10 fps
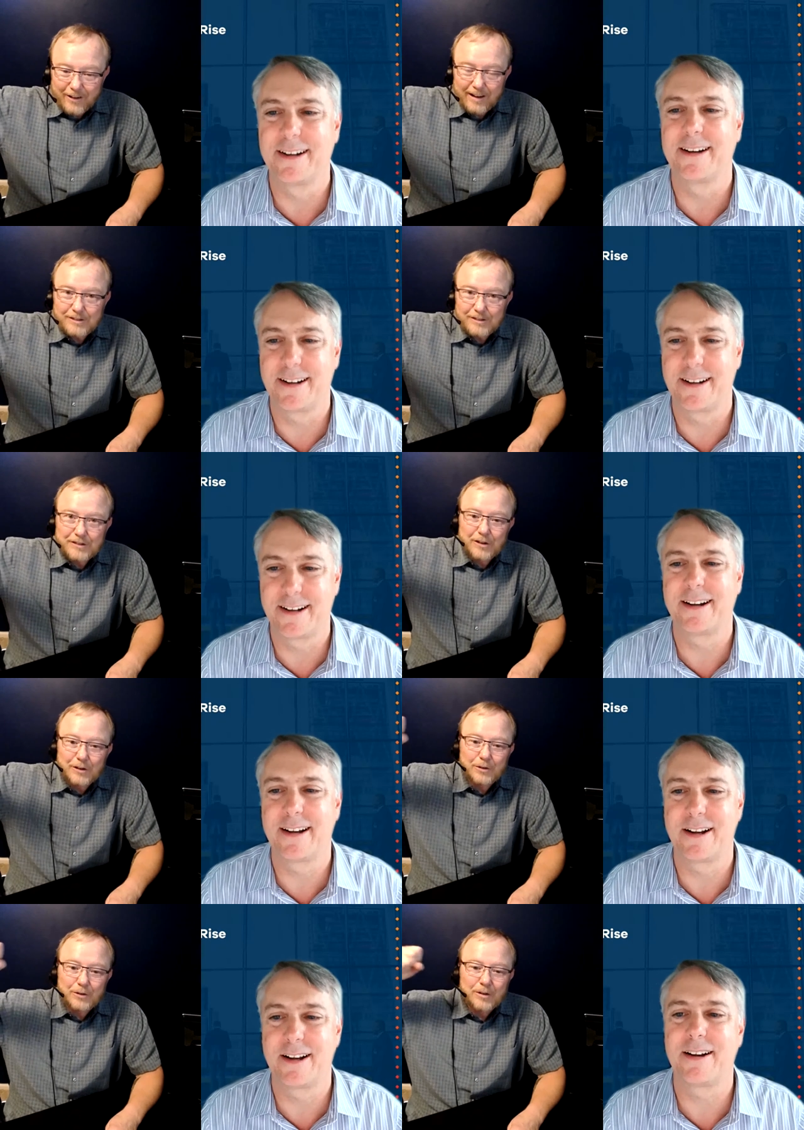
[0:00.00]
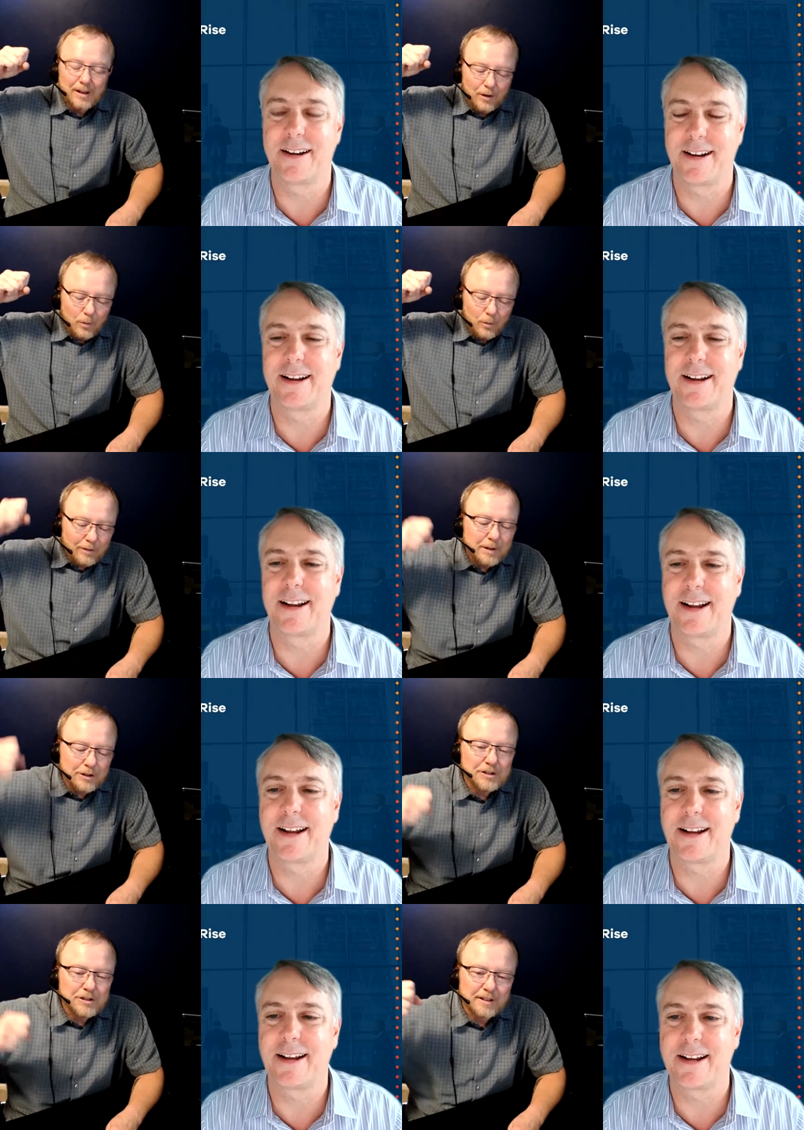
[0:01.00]
Speaker 1: right. So we've
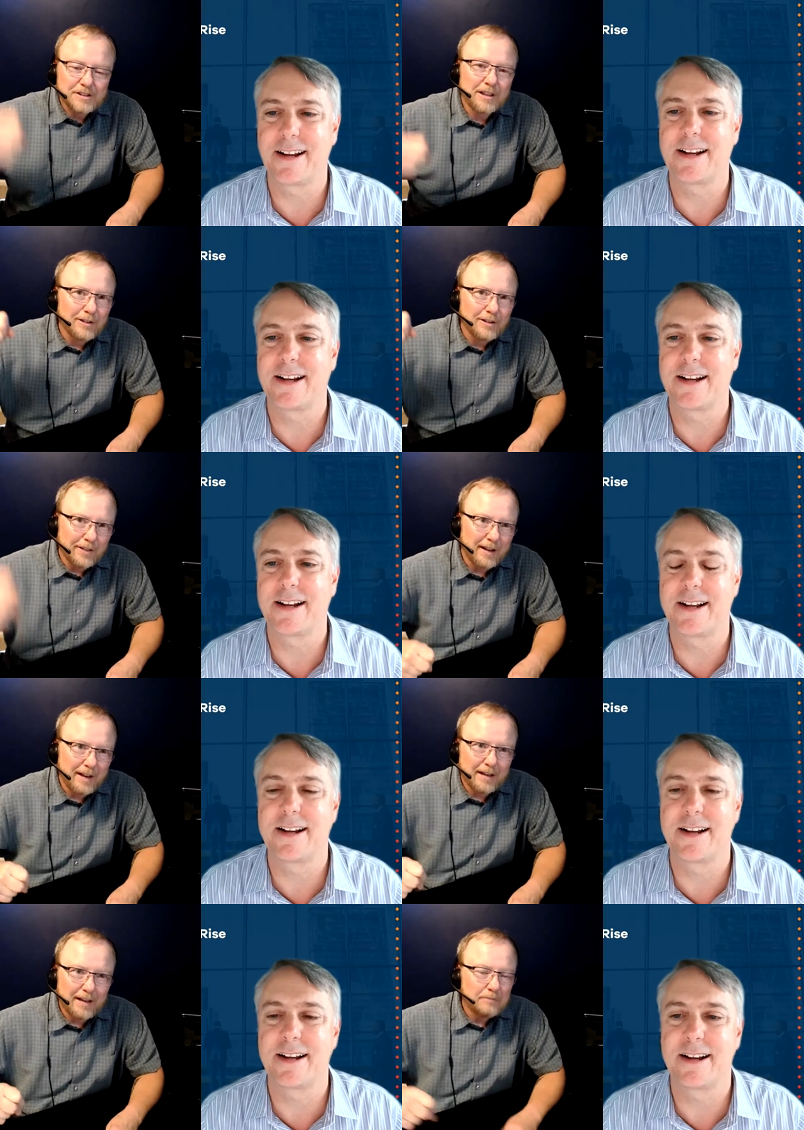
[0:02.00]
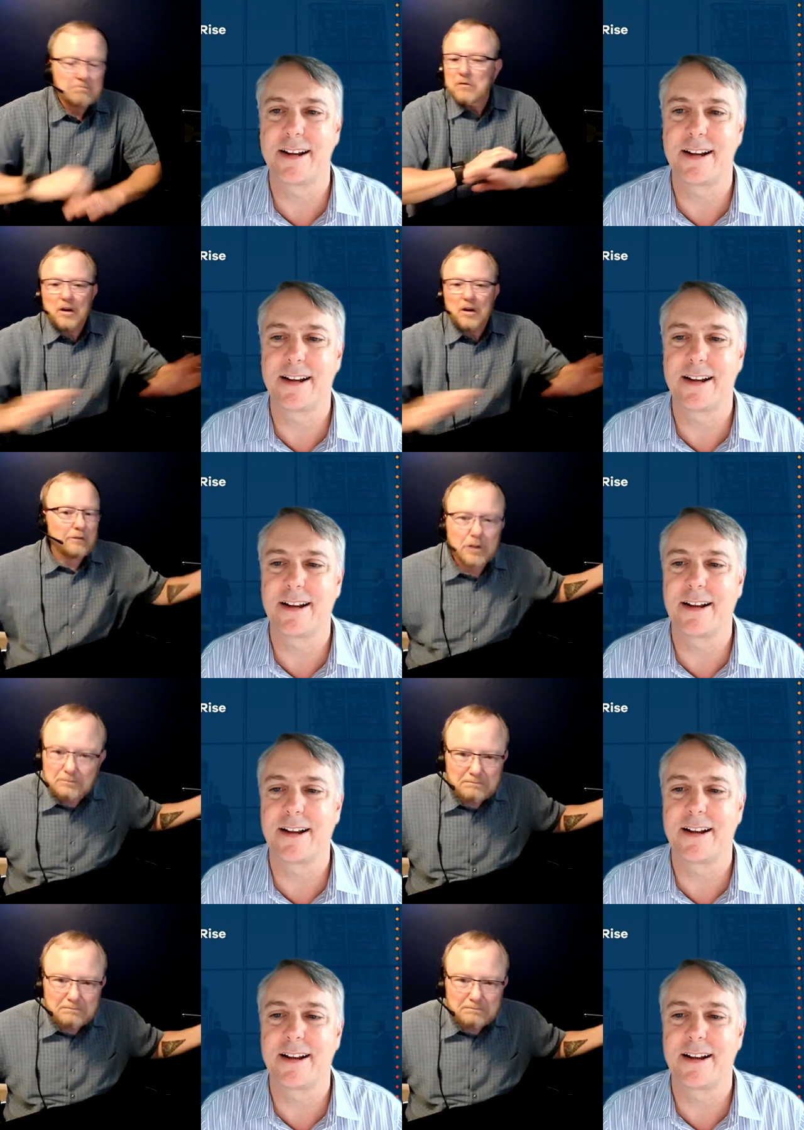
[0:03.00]
been using the singular they forever.